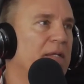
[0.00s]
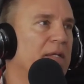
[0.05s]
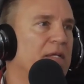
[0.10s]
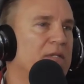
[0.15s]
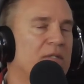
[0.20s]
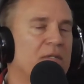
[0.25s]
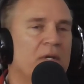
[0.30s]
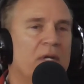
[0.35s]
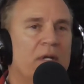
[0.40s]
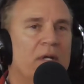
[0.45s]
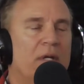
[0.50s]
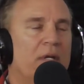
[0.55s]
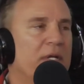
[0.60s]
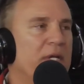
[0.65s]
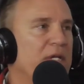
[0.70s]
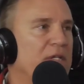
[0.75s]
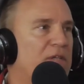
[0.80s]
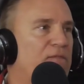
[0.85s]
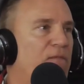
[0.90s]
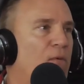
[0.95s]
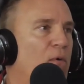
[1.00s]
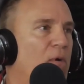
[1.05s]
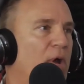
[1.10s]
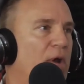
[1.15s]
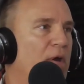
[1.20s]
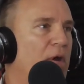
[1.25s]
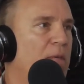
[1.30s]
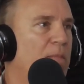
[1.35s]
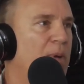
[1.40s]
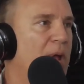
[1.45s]
Right. He's, he's
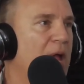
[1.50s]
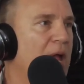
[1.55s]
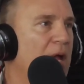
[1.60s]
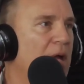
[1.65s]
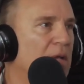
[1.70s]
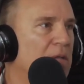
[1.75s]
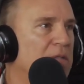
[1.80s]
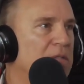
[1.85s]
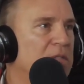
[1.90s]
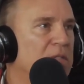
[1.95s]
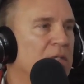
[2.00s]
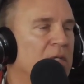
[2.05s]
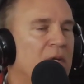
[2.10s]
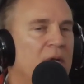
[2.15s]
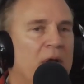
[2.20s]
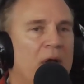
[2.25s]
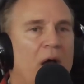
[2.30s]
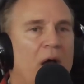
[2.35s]
400 pounds. Yeah